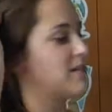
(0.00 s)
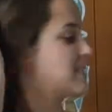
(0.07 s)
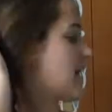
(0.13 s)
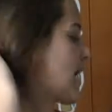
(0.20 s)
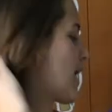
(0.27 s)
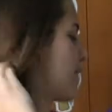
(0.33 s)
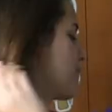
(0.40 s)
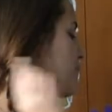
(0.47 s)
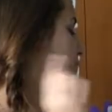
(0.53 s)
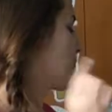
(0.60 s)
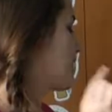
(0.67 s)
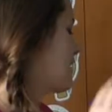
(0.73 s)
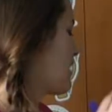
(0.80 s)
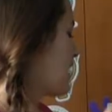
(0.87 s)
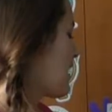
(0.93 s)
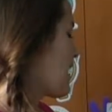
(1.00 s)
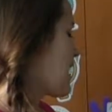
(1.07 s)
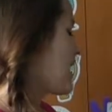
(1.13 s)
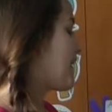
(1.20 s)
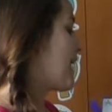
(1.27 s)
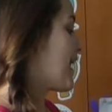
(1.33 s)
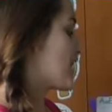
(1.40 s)
more time.
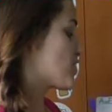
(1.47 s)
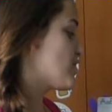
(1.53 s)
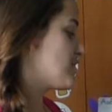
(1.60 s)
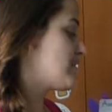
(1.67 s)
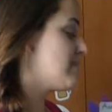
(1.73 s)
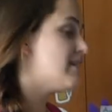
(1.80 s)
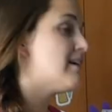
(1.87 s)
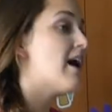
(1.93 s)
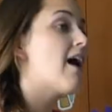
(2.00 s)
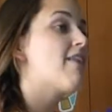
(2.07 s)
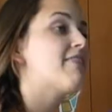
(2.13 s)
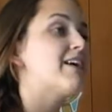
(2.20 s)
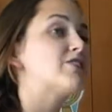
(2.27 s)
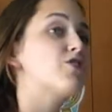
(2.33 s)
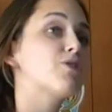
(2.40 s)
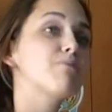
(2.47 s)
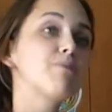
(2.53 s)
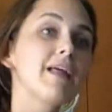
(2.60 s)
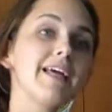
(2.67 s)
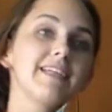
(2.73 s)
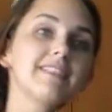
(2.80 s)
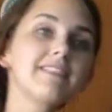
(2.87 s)
An action that took
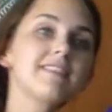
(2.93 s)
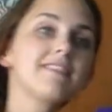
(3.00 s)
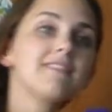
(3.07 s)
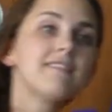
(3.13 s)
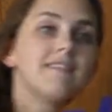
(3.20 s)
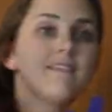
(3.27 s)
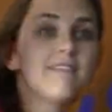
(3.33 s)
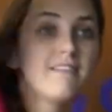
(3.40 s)
place